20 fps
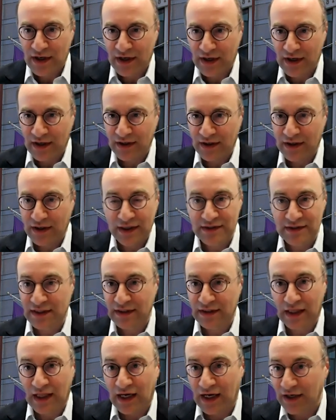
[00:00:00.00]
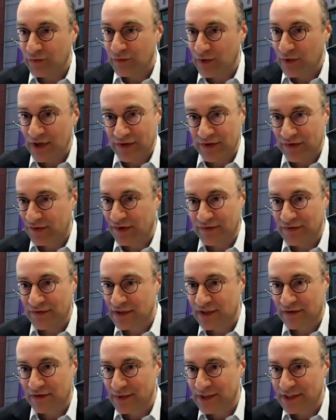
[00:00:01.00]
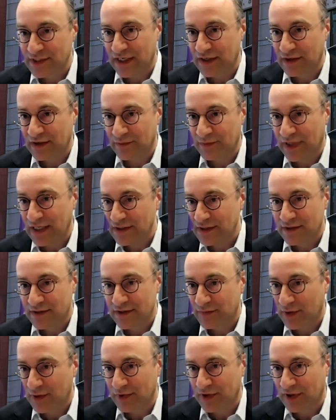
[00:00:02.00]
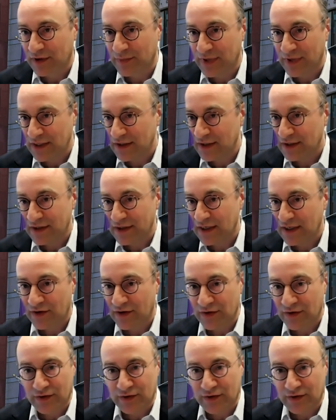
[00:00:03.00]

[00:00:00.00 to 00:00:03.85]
uh, is in line with shifts that have been taking place in public opinion there,